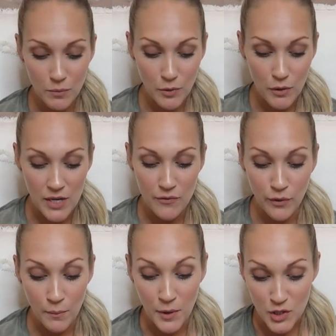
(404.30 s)
for Brody
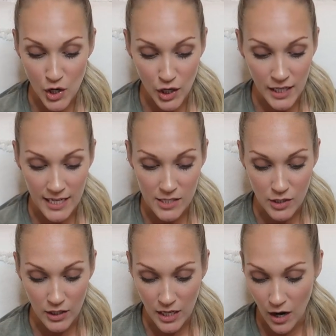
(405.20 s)
from Target,
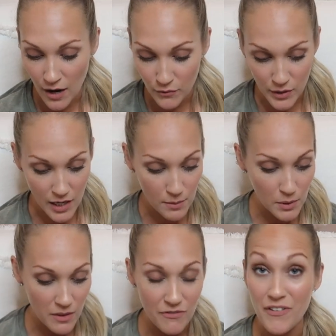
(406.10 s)
starting off with a
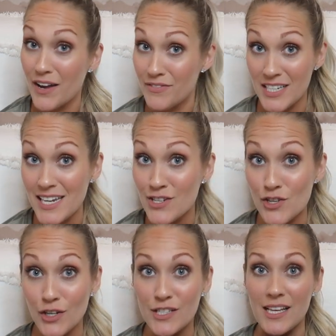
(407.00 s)
couple of the 5T
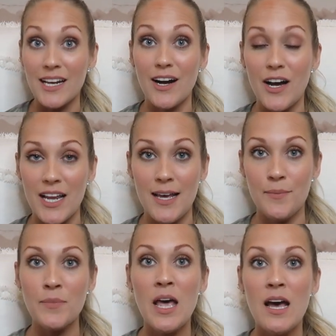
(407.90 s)
shirts that I got
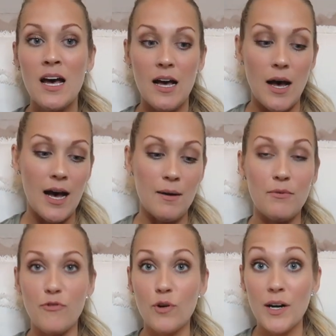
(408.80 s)
him uh,
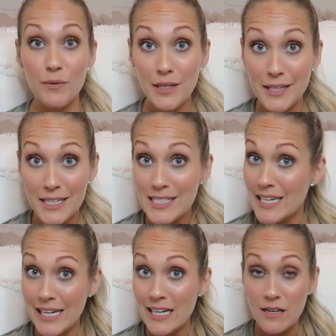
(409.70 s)
before I realized
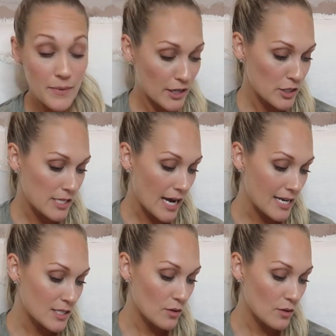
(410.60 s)
he needed a bigger size.